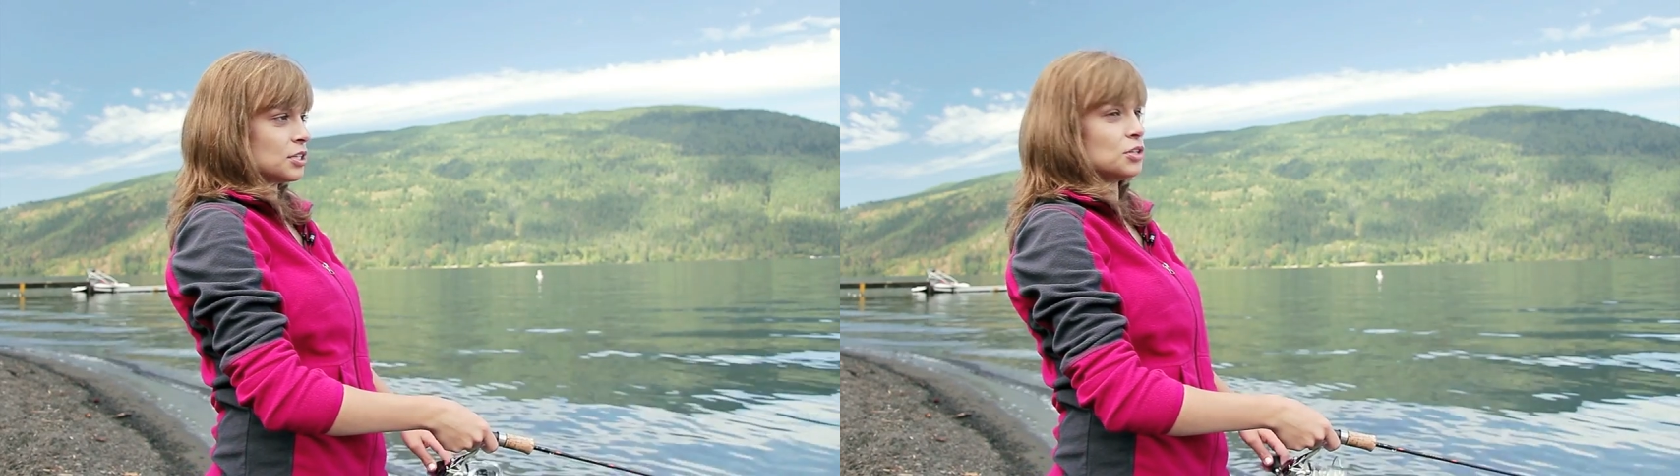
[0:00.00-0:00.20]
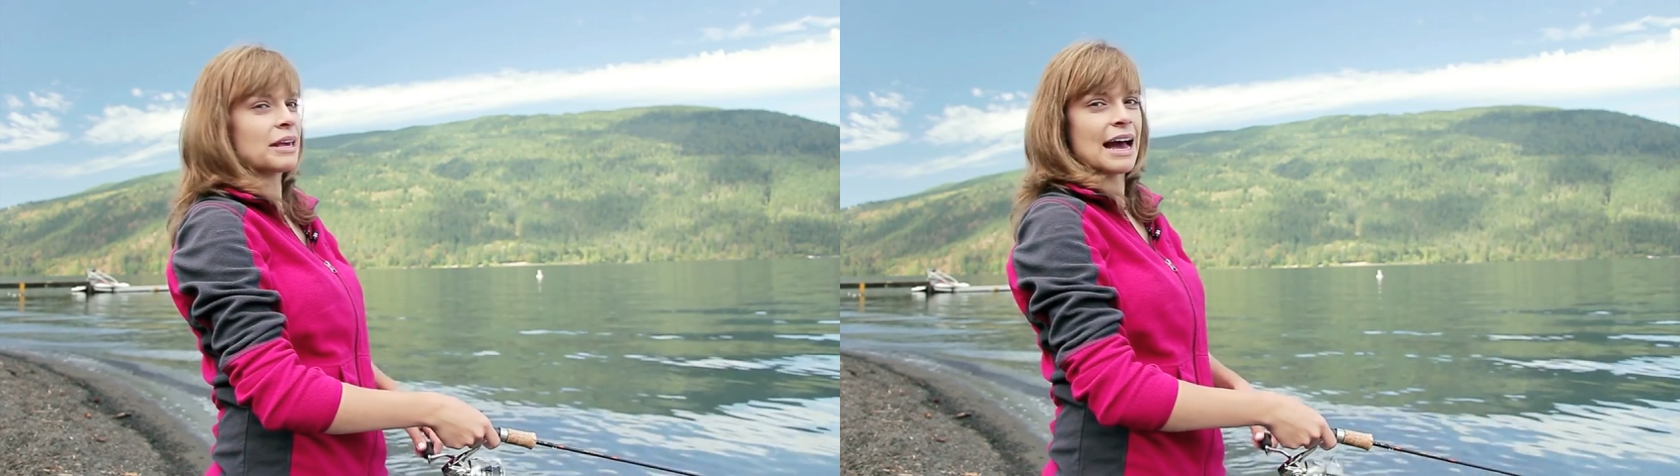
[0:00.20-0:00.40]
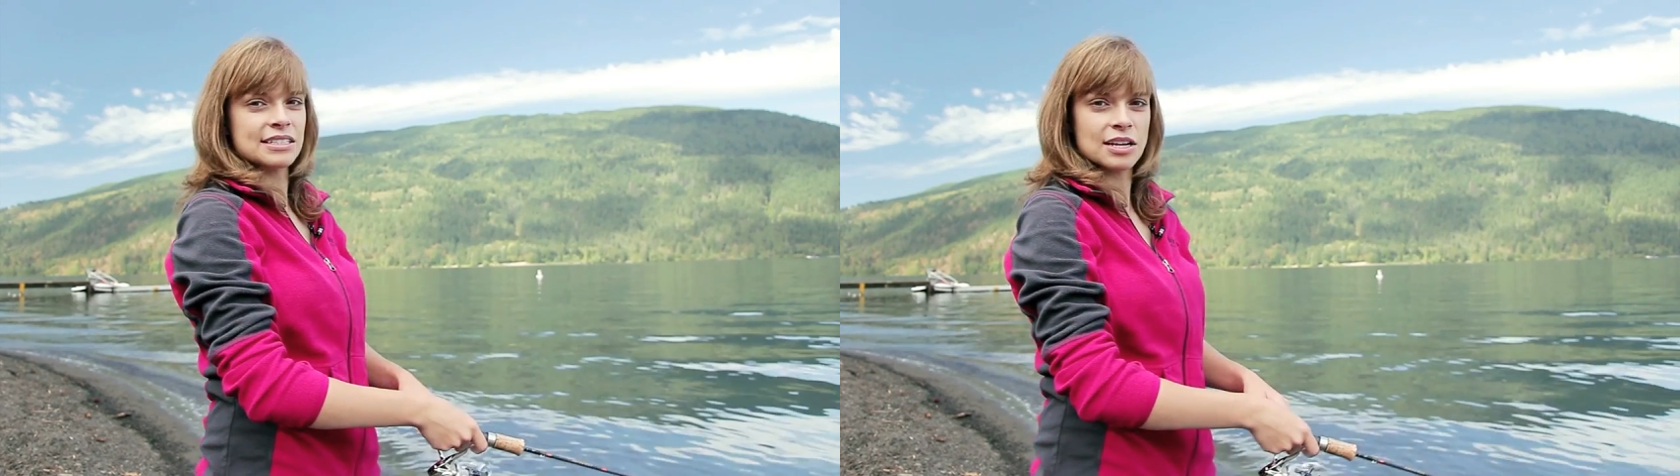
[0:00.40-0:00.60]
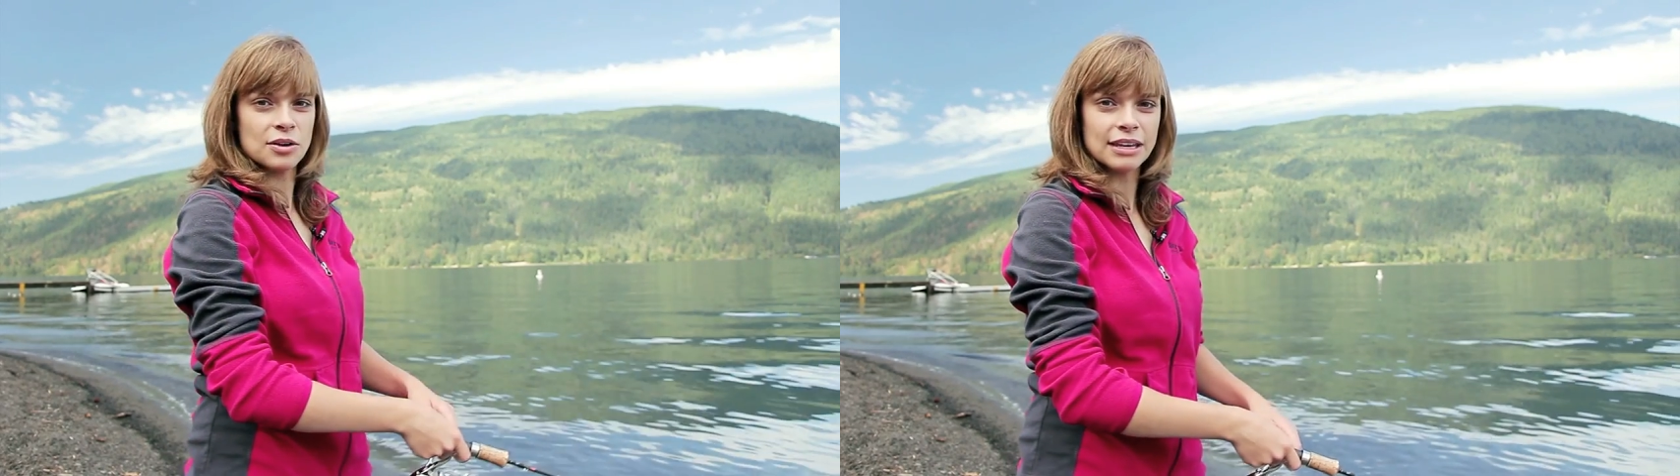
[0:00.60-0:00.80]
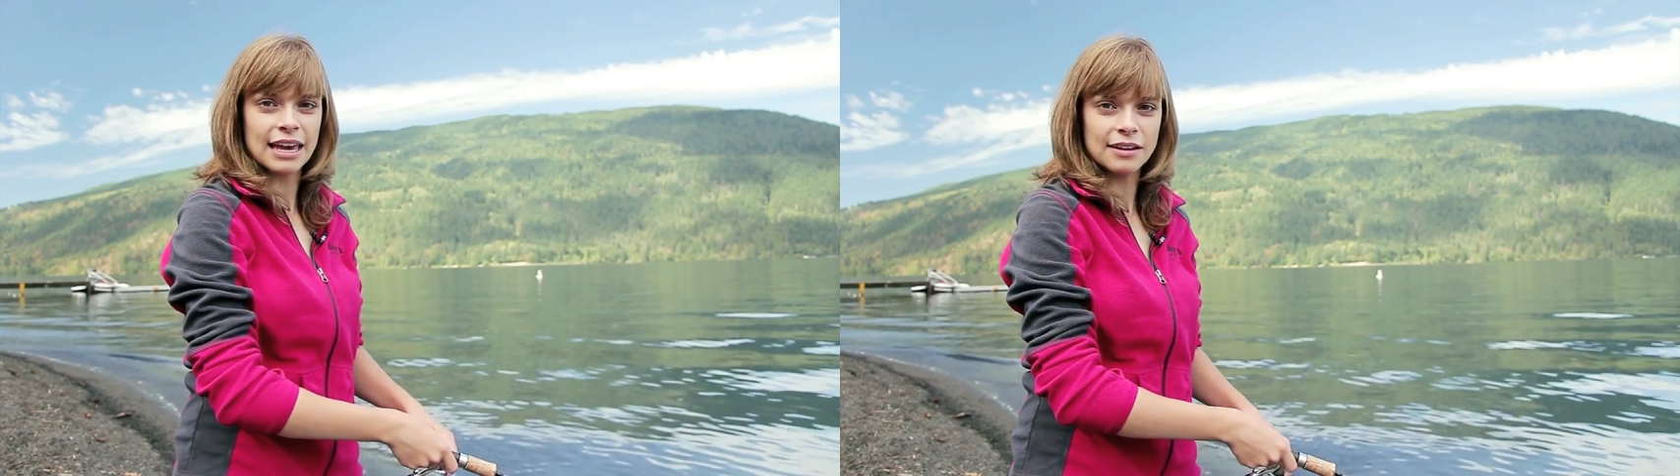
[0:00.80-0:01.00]
you cast it
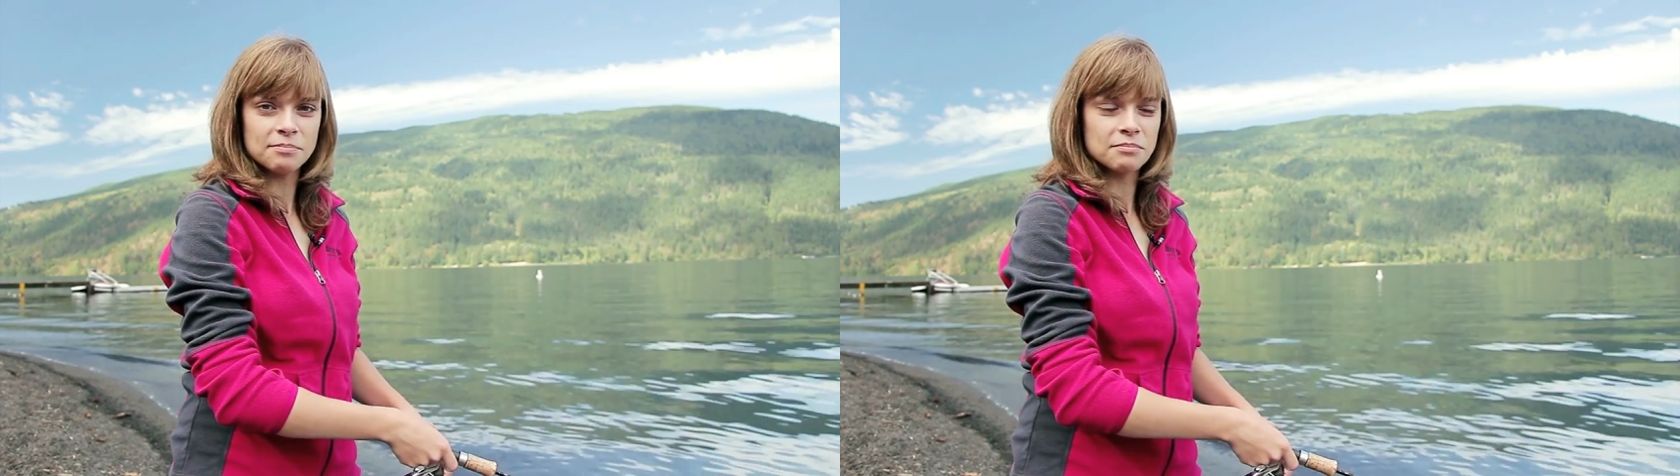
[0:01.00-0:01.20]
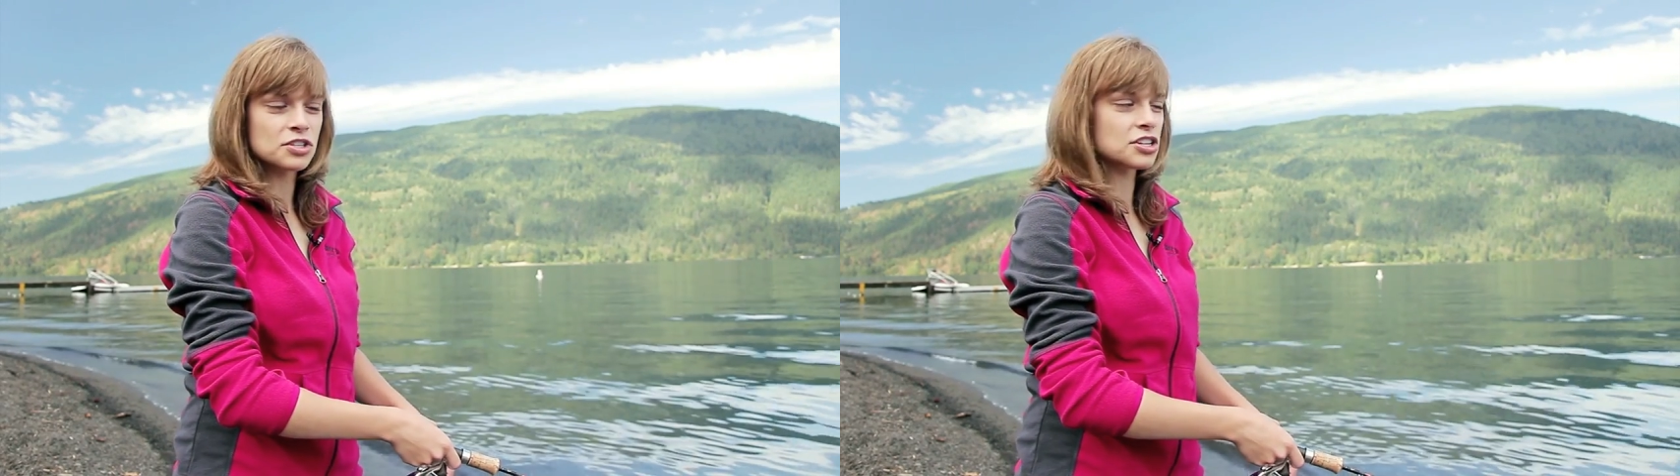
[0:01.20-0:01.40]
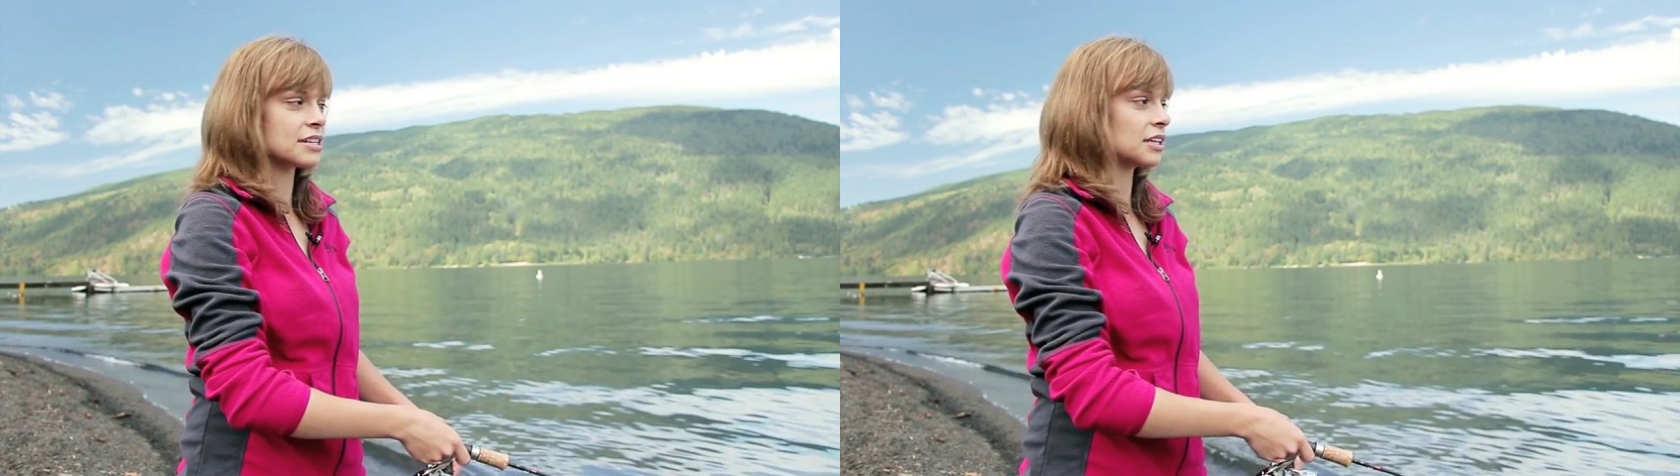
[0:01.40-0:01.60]
out again, just